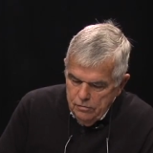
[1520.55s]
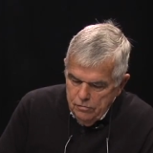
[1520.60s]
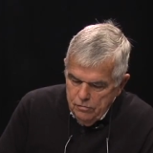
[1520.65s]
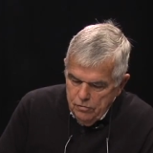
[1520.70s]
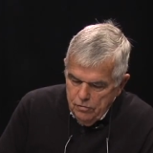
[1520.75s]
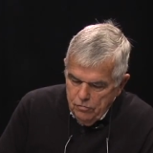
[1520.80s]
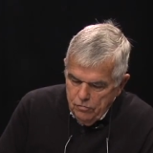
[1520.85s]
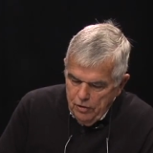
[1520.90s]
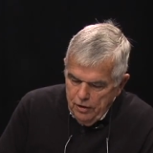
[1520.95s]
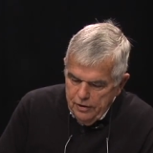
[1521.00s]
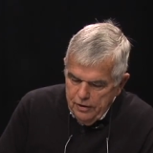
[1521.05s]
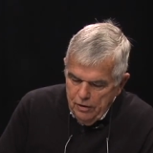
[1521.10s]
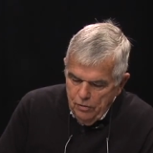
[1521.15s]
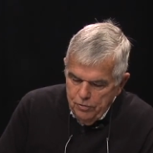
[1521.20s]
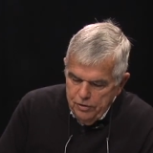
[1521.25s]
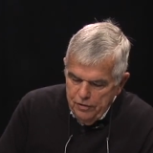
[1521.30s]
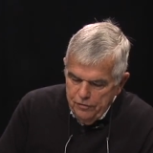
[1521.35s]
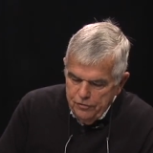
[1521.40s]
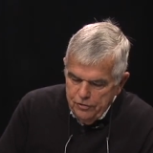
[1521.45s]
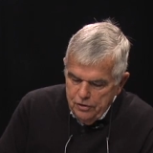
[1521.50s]
Right now,
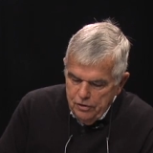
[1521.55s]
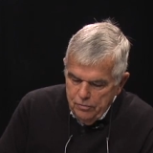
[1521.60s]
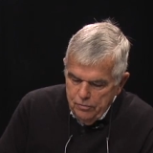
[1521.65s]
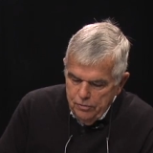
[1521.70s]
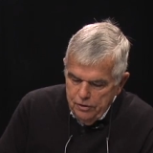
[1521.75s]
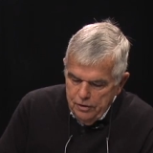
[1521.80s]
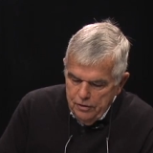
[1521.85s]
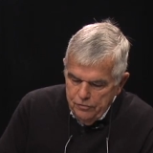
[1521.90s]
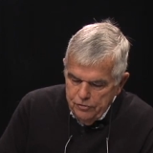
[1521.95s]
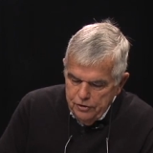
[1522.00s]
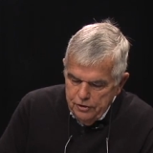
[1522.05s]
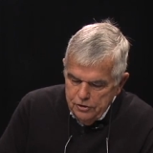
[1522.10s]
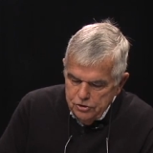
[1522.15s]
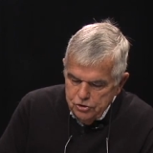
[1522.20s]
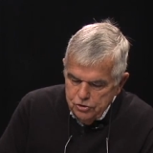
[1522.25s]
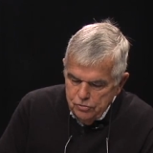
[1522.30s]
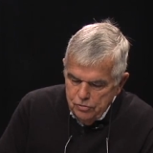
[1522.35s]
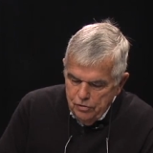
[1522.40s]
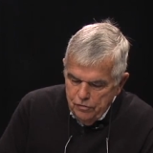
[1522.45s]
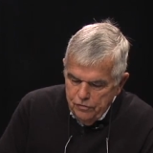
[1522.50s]
we have we have the
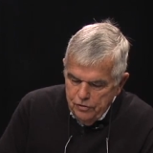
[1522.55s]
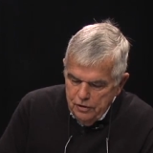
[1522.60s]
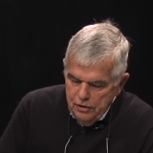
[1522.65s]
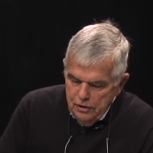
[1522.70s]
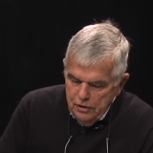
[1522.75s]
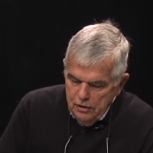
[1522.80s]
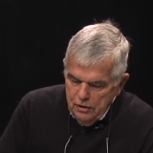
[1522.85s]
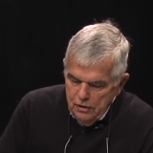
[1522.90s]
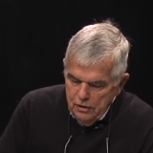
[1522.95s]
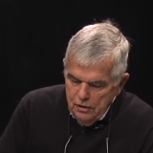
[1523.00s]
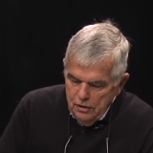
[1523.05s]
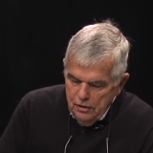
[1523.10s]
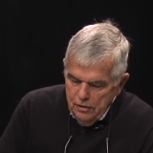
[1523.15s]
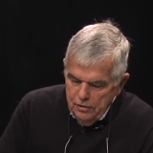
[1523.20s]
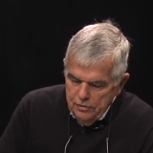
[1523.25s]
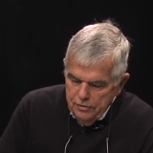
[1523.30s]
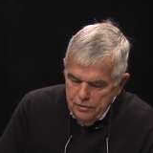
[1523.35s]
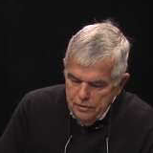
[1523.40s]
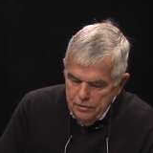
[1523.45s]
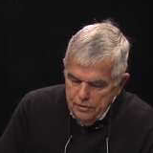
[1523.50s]
issue of uh,
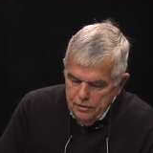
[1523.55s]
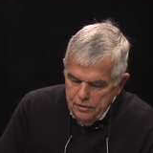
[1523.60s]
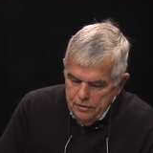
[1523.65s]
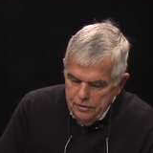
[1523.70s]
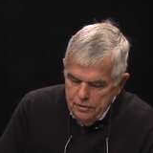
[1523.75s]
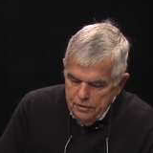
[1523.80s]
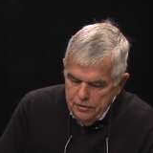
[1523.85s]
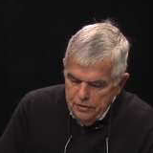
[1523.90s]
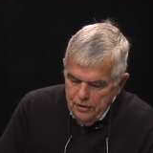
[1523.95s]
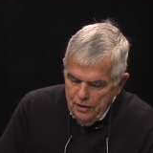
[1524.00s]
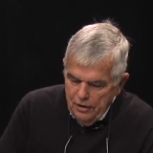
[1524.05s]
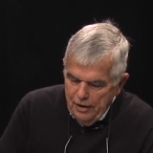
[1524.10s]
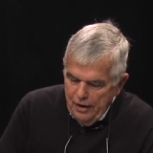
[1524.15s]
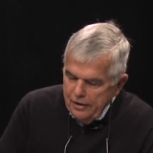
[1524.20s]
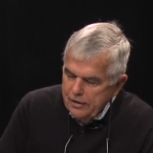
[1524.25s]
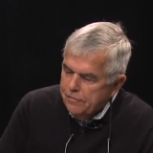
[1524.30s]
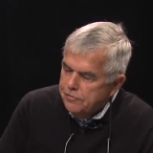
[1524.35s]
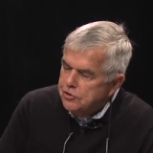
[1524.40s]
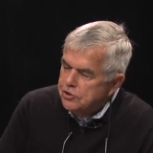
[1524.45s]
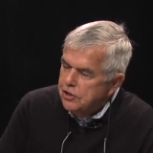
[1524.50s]
the, the, the,
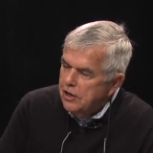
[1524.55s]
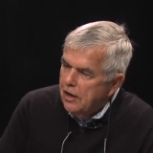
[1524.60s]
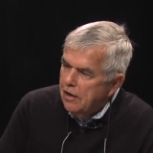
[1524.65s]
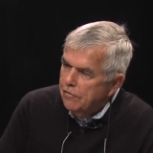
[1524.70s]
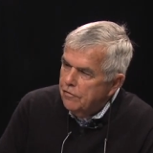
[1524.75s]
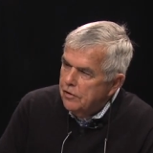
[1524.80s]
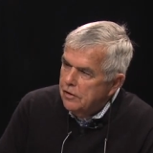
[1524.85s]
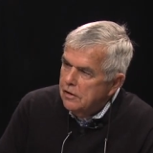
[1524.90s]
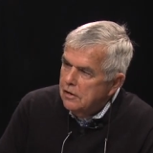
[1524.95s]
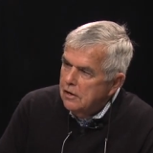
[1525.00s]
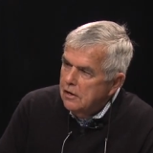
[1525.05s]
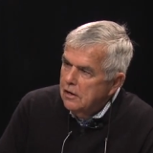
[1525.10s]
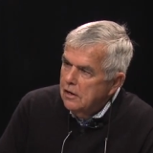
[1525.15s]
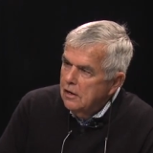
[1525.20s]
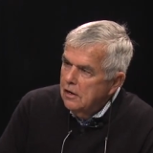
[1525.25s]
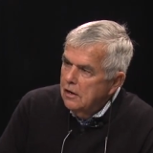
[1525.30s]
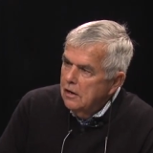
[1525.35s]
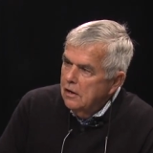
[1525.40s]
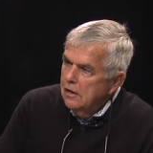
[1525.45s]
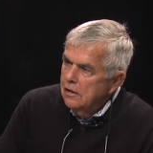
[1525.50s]
lack of staffing.
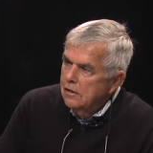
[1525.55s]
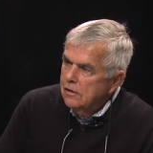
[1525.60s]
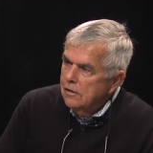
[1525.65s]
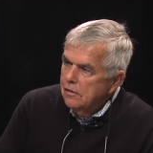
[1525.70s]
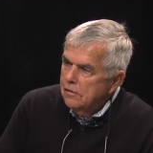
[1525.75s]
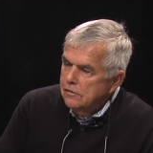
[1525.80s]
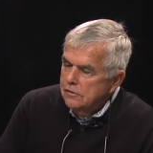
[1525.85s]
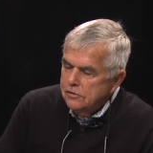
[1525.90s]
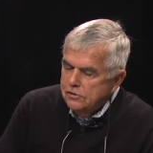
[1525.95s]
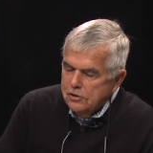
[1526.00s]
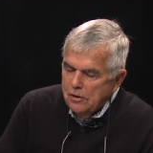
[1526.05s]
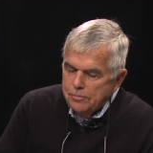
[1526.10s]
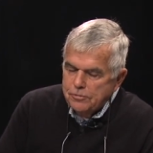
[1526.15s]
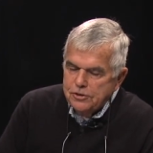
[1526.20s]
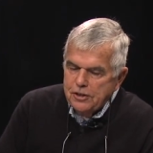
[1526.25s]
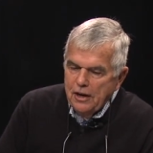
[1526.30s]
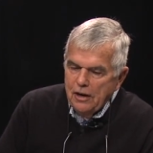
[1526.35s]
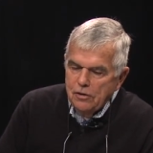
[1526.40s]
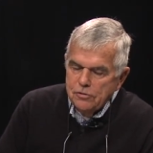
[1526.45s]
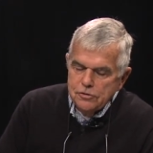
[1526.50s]
Some
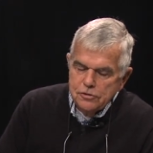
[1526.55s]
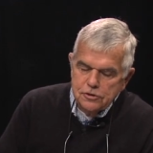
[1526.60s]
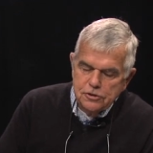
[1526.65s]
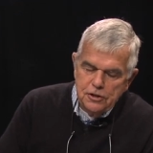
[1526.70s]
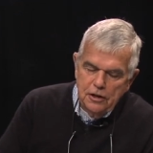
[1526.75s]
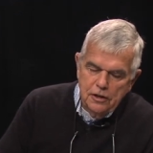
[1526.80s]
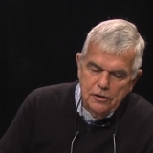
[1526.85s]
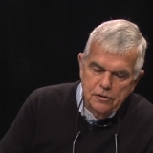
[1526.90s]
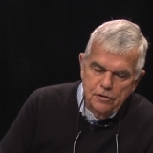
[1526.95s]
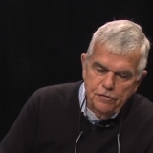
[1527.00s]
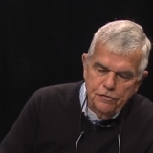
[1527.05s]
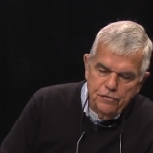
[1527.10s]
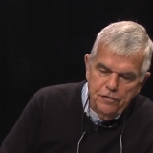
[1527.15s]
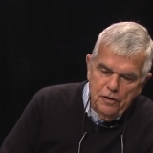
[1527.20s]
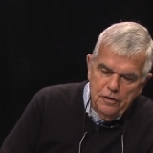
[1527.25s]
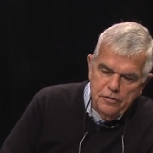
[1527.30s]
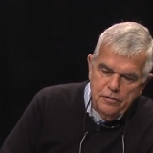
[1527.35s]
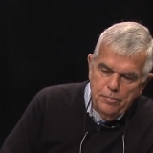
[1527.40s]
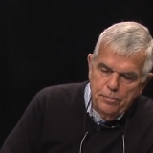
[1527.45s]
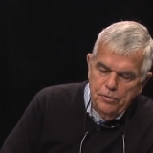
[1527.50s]
towns are saying
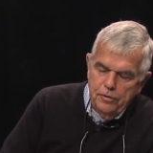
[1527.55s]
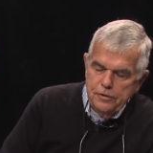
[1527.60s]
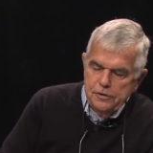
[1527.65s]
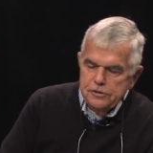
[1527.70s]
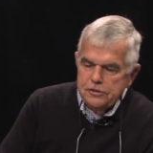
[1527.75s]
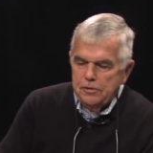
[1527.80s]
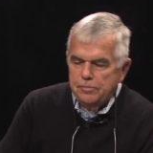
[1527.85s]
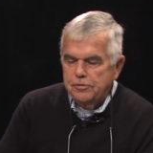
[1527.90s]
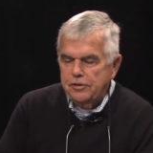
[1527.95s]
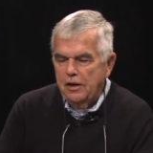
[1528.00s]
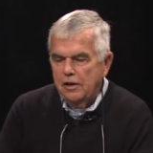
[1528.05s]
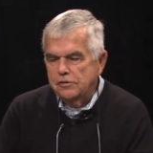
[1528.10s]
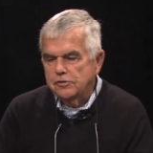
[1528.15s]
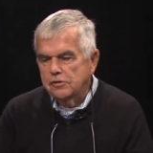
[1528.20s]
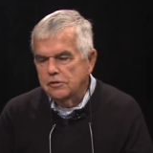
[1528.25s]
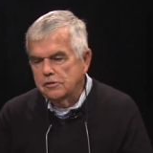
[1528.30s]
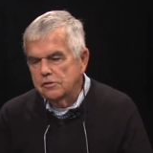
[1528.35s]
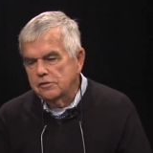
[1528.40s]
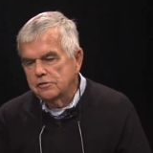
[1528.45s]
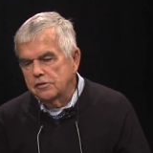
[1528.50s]
defund the police. Some towns
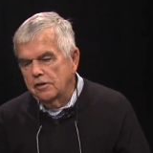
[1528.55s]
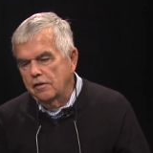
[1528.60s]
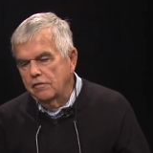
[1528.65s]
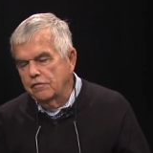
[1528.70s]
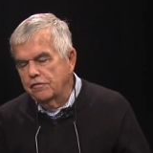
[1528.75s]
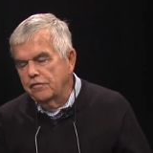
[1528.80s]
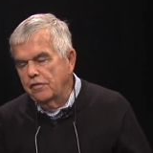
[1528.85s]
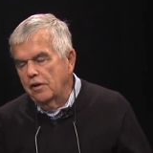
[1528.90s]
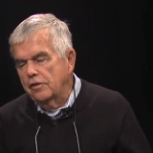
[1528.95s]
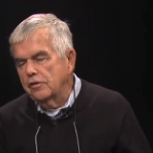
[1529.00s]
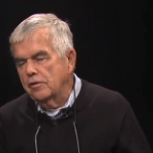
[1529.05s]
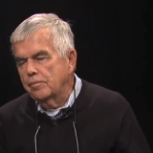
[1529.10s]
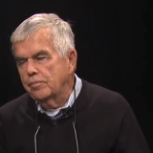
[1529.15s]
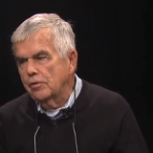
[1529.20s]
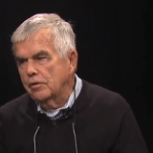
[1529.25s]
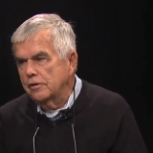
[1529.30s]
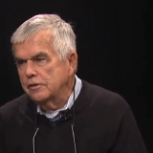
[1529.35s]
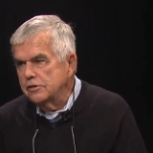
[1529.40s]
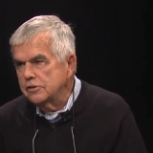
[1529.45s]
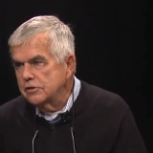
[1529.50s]
are saying fund the
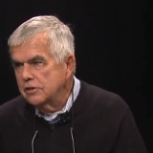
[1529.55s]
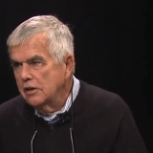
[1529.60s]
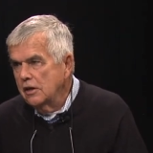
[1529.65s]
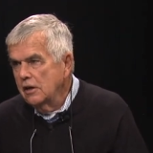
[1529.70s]
police.